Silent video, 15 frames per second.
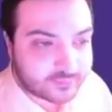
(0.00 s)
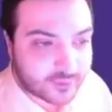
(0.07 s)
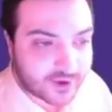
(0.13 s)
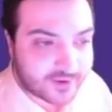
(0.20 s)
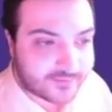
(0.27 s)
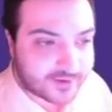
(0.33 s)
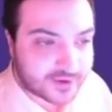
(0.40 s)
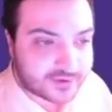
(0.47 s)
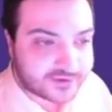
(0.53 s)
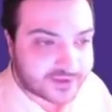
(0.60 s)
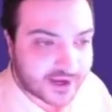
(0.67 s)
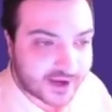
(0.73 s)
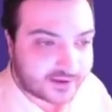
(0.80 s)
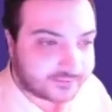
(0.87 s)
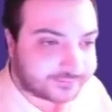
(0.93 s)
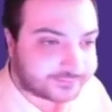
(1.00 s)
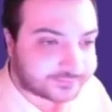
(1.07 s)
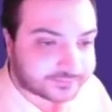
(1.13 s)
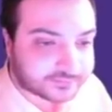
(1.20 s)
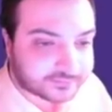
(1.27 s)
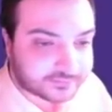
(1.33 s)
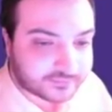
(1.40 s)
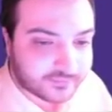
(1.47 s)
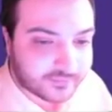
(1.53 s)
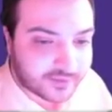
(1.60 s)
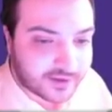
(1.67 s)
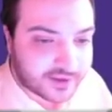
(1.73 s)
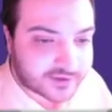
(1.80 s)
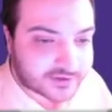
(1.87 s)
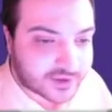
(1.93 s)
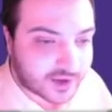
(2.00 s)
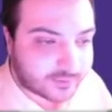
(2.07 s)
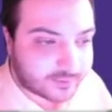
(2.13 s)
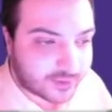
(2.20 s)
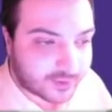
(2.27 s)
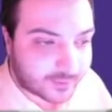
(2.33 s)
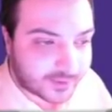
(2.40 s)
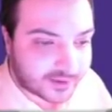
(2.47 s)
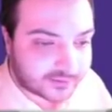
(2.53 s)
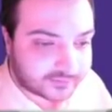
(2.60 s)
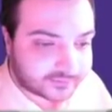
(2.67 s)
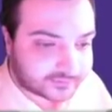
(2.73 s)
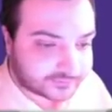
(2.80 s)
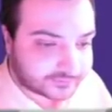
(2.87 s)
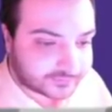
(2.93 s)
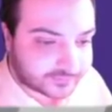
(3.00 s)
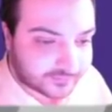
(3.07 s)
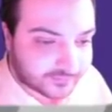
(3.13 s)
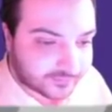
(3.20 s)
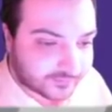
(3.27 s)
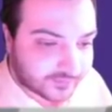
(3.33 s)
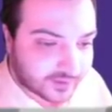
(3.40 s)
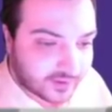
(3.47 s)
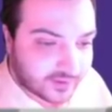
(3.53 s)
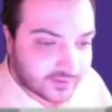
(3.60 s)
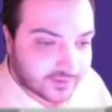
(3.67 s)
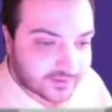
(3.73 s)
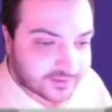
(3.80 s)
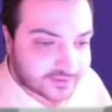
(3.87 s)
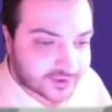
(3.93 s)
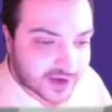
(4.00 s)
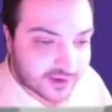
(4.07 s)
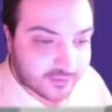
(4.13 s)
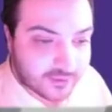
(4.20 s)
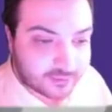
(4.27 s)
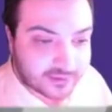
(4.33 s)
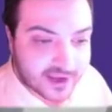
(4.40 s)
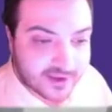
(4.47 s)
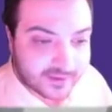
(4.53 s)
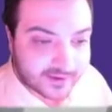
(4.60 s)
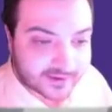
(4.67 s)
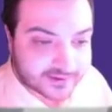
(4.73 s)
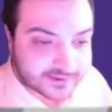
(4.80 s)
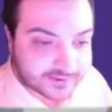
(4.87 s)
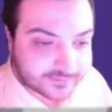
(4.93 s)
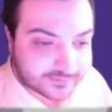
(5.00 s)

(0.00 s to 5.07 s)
whatever you say. He is not perfect. So how do we play this?